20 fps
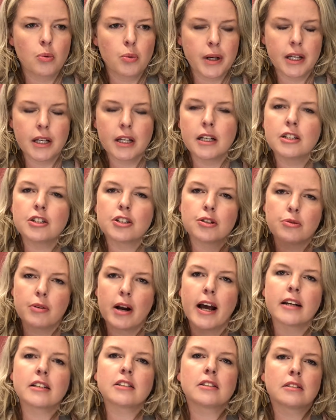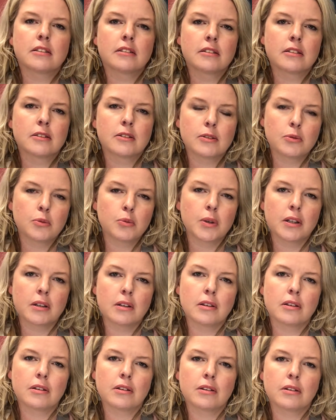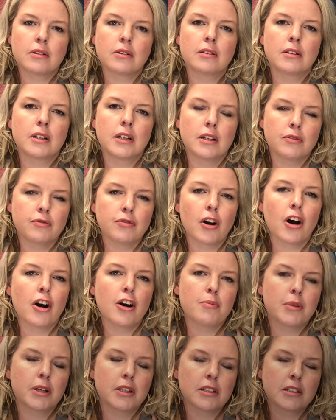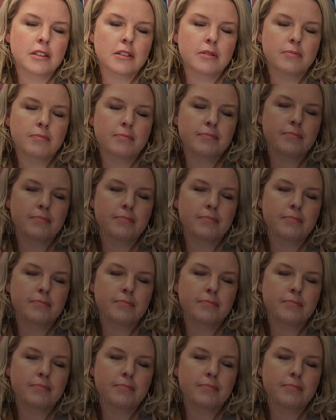we interact with the environment.